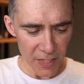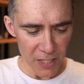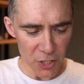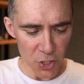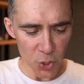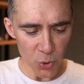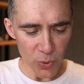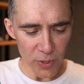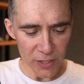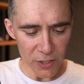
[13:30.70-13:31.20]

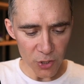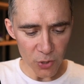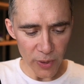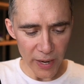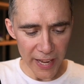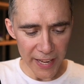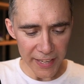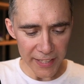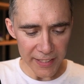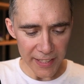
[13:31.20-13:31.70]
to
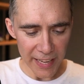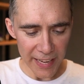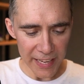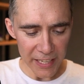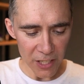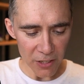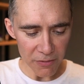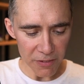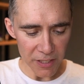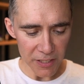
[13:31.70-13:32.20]
edit
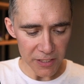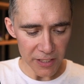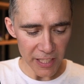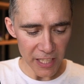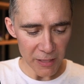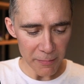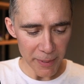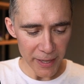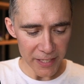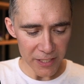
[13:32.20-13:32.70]
any of this
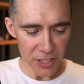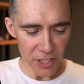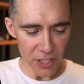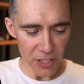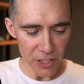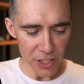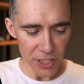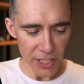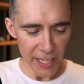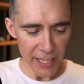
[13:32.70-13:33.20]
image.
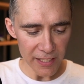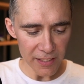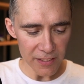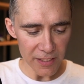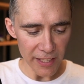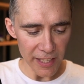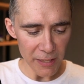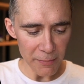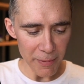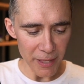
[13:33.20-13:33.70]
Change
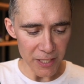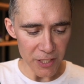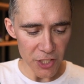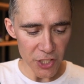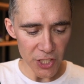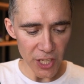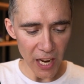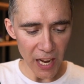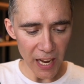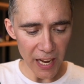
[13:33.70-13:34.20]
the image
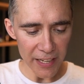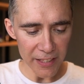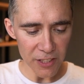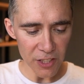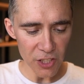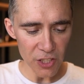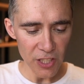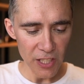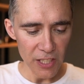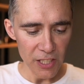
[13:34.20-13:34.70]

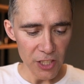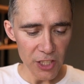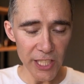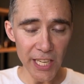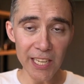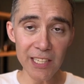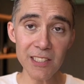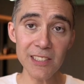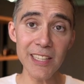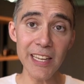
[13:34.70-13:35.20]
size,
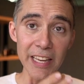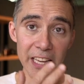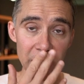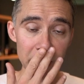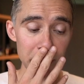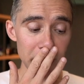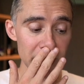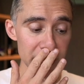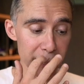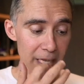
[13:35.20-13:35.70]
change the
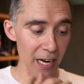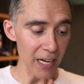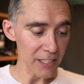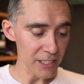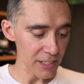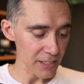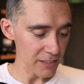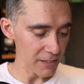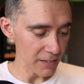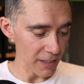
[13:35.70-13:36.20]
image
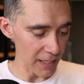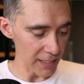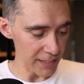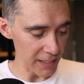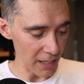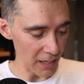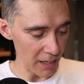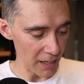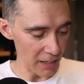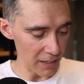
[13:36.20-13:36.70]
as
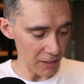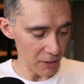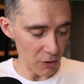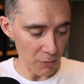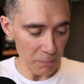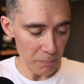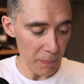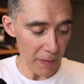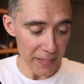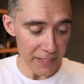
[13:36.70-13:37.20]
a
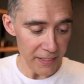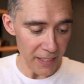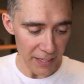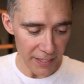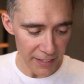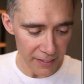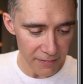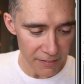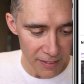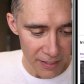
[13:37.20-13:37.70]

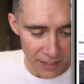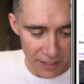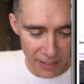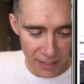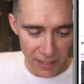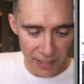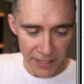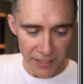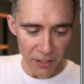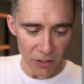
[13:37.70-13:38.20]
completely,
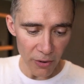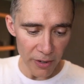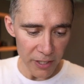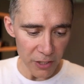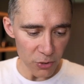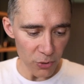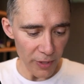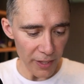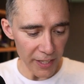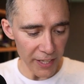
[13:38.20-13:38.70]
like going
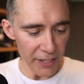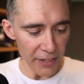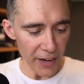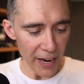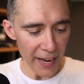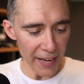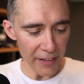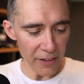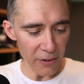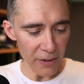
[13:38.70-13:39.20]
to the gear
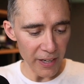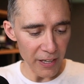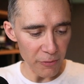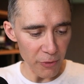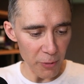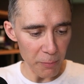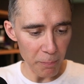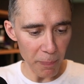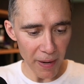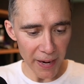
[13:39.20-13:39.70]
icon and
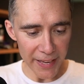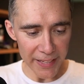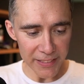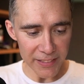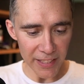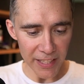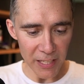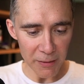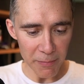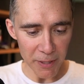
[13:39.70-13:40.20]
replace
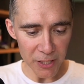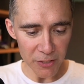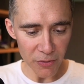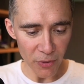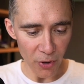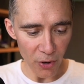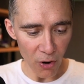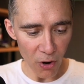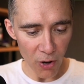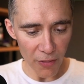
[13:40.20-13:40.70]
the image
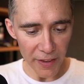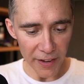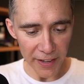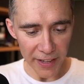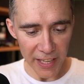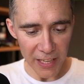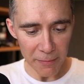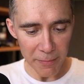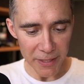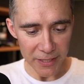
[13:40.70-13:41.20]
for other
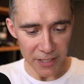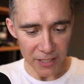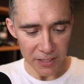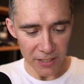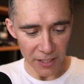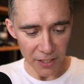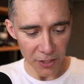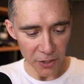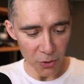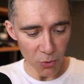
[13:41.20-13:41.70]
images
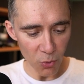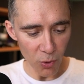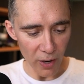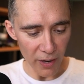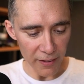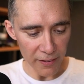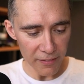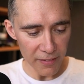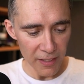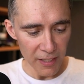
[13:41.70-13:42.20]
that you
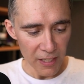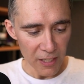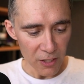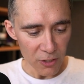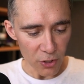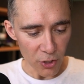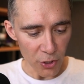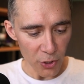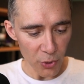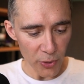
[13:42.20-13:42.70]
want.
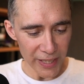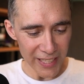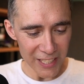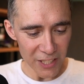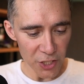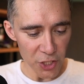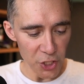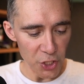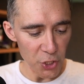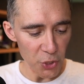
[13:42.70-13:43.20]
So you can
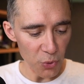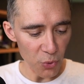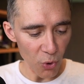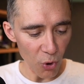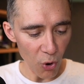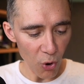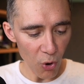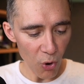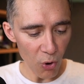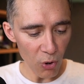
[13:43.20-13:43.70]
do
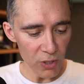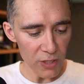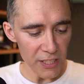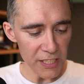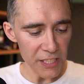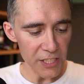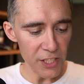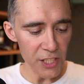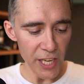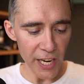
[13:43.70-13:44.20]
all
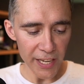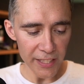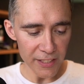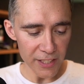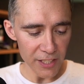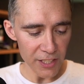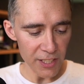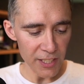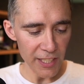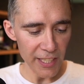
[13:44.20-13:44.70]
these
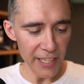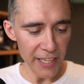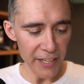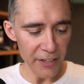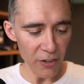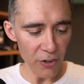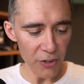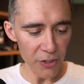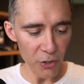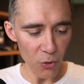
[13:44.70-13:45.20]
changes
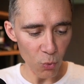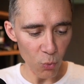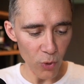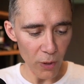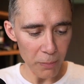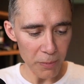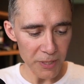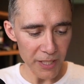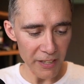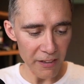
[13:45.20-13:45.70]
here on your
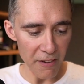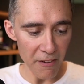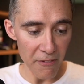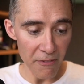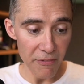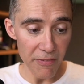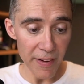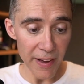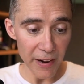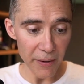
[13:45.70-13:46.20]
website
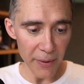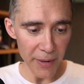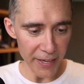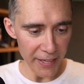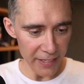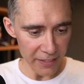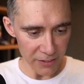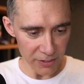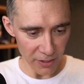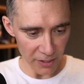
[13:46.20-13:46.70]
very
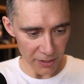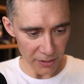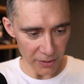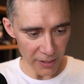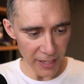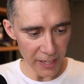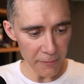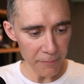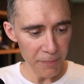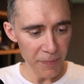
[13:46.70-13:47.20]
easily.
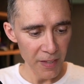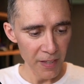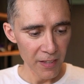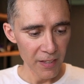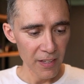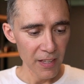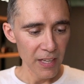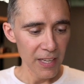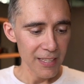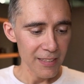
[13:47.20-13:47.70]
Okay,
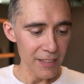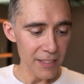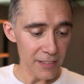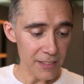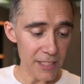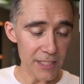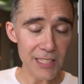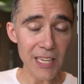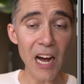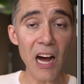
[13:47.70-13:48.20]
this
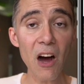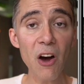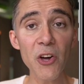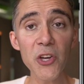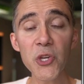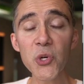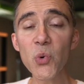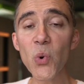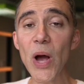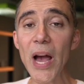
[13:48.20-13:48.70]
is how
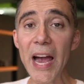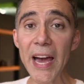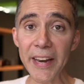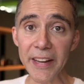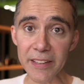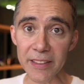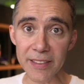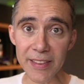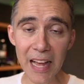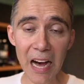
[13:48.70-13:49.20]
you
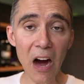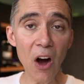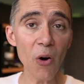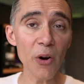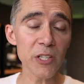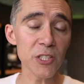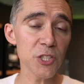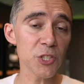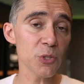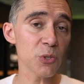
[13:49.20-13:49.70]
edit. Now
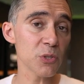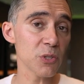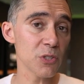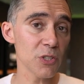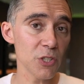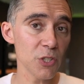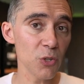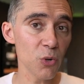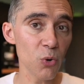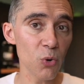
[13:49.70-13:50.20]
is
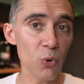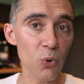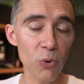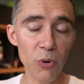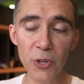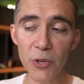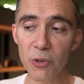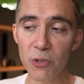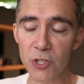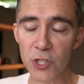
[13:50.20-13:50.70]

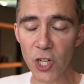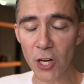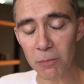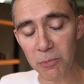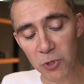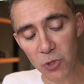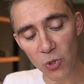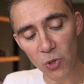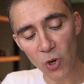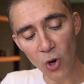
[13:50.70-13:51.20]
your job
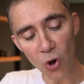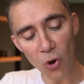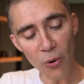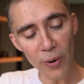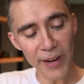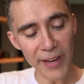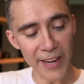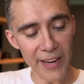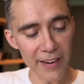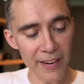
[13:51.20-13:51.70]
to go
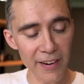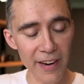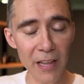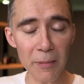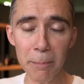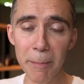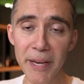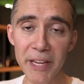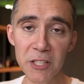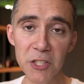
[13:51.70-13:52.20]
here
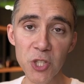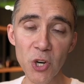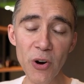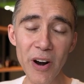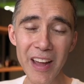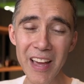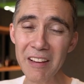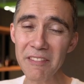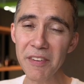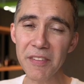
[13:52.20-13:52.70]
and make
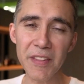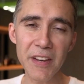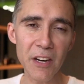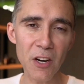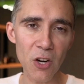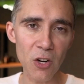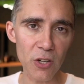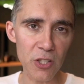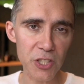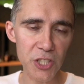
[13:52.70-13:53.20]
sure everything
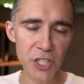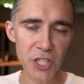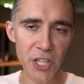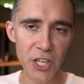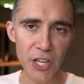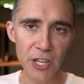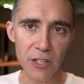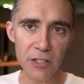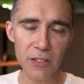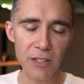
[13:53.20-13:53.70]
looks
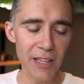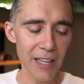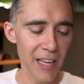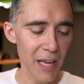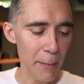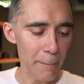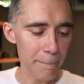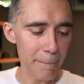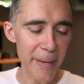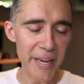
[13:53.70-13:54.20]
good.
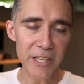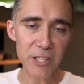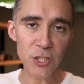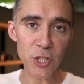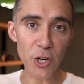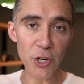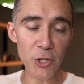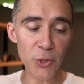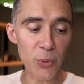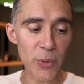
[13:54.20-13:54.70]
Make
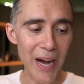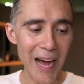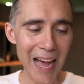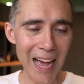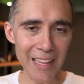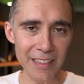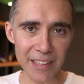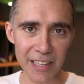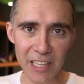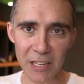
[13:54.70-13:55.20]
sure you
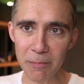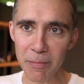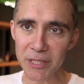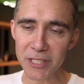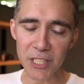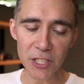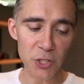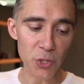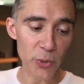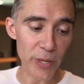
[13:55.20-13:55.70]
add
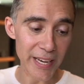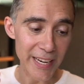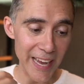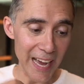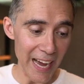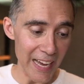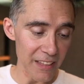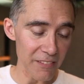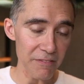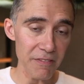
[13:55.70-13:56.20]
images. You can
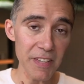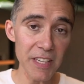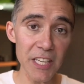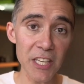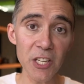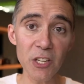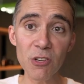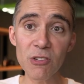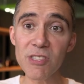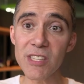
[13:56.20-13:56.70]
add
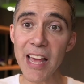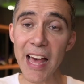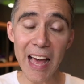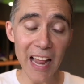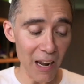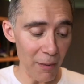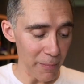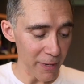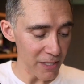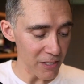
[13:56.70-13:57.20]
videos,
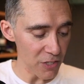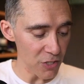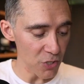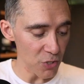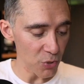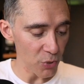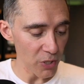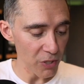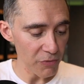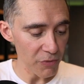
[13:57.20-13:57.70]
elements
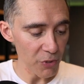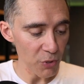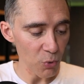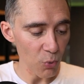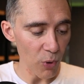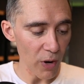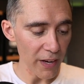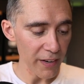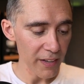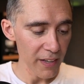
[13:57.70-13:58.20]
too if you
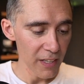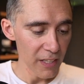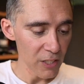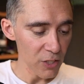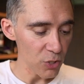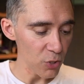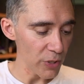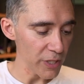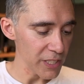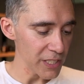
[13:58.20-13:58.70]
want.
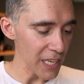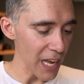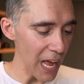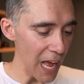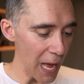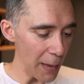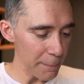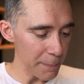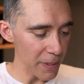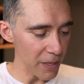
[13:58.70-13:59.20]
So it's
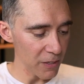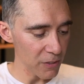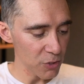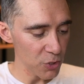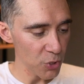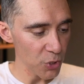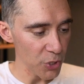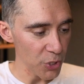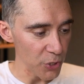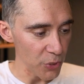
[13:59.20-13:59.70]
up
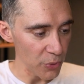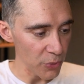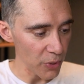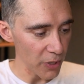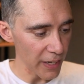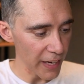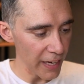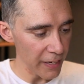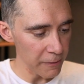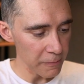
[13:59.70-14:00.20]
to you,
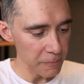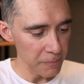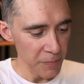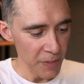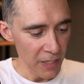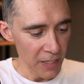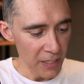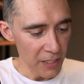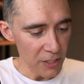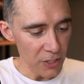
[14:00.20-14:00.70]
okay?
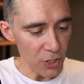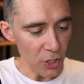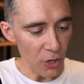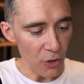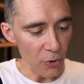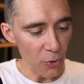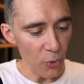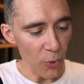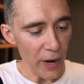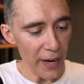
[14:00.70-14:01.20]
So
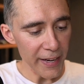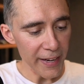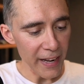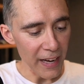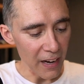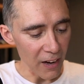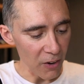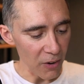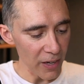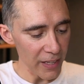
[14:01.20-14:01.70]
right
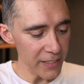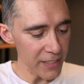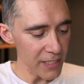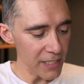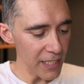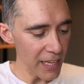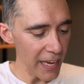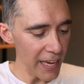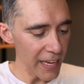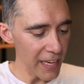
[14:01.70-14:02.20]
now, let's
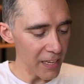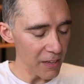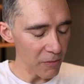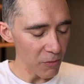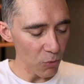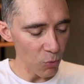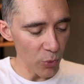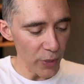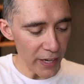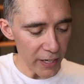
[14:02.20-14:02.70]
say
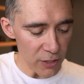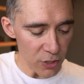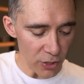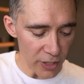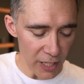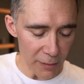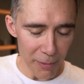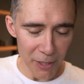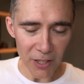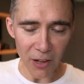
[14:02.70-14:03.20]
we are
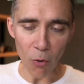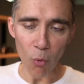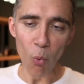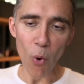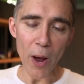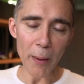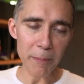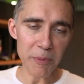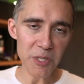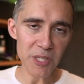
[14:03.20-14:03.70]
talking about a
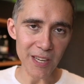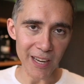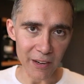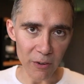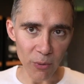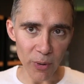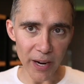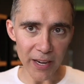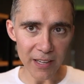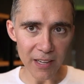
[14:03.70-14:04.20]
website,
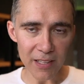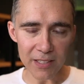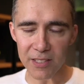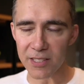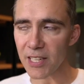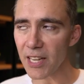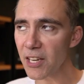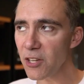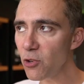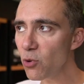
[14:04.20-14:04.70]
right? Let's
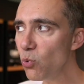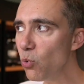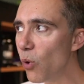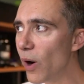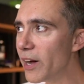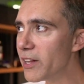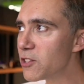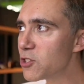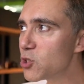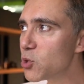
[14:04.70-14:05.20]
say you want